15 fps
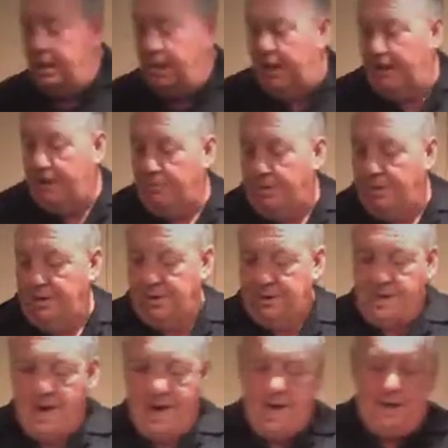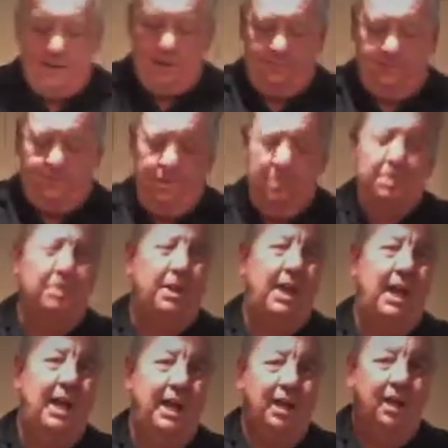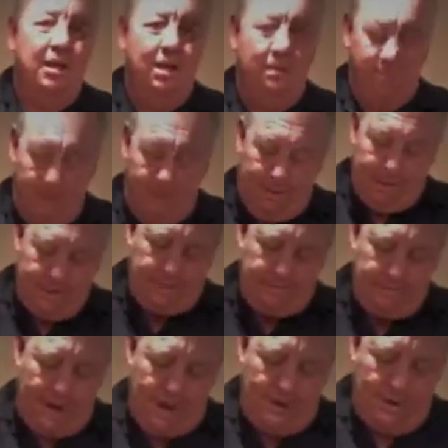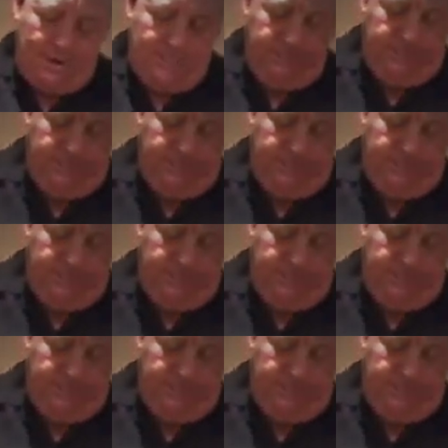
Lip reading: And whether they're added at the first or the end, maybe doesn't matter.